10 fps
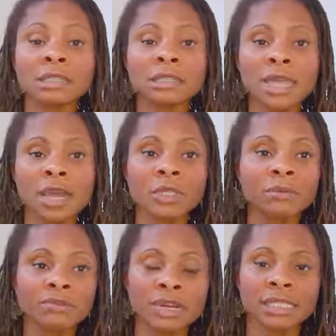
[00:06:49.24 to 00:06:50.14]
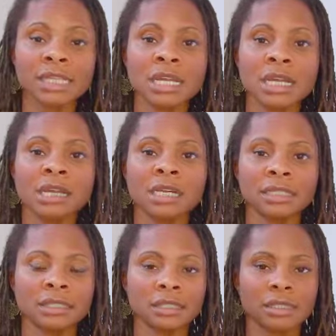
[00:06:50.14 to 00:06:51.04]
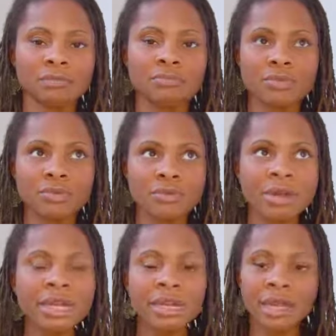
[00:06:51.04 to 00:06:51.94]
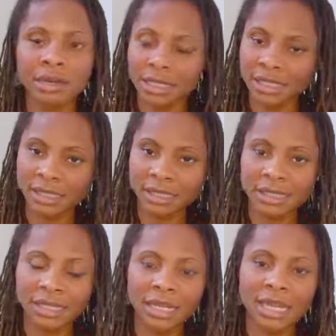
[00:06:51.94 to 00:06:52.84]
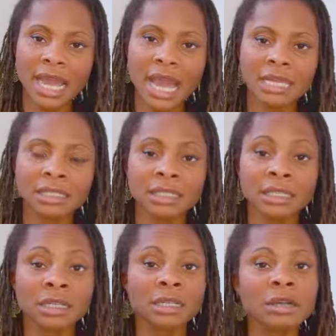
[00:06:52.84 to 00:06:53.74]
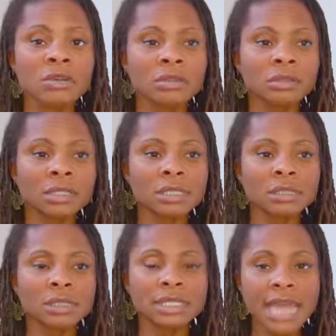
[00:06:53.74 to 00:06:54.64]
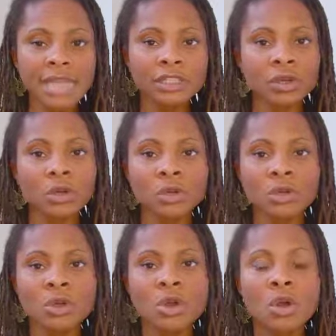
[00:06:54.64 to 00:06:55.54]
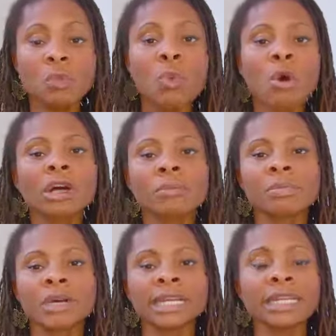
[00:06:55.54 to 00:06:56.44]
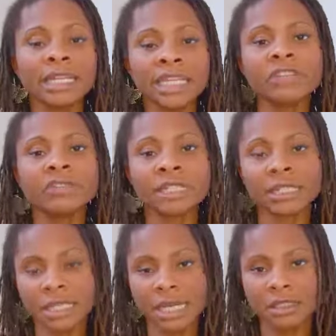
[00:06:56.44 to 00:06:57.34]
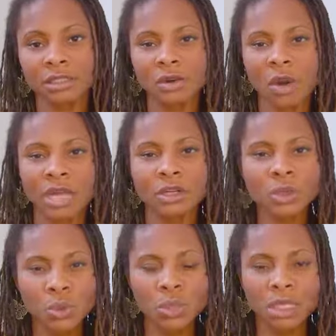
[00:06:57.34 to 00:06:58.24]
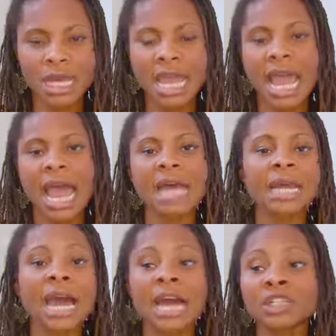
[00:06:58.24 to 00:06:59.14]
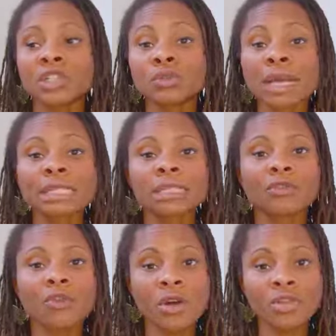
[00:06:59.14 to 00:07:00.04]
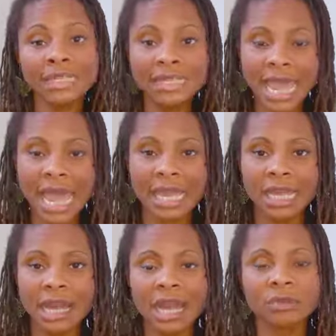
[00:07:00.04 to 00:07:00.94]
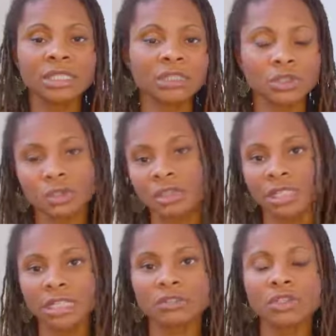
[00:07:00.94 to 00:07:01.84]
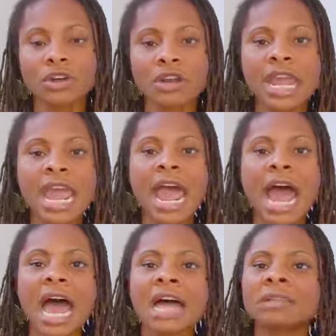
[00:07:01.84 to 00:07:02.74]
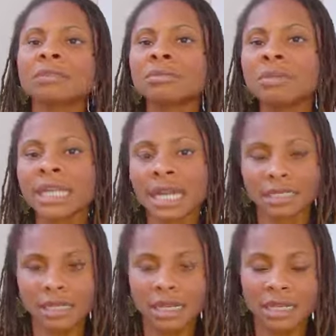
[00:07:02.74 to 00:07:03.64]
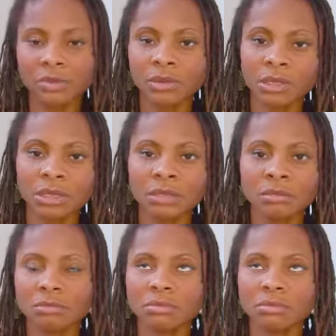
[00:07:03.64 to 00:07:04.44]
day was progressing. It's spring here in Sydney, and the days are warm, but in the evenings it gets quite cool. And I had dressed for the day. I was in a short sleeve shirt, and we had decided that we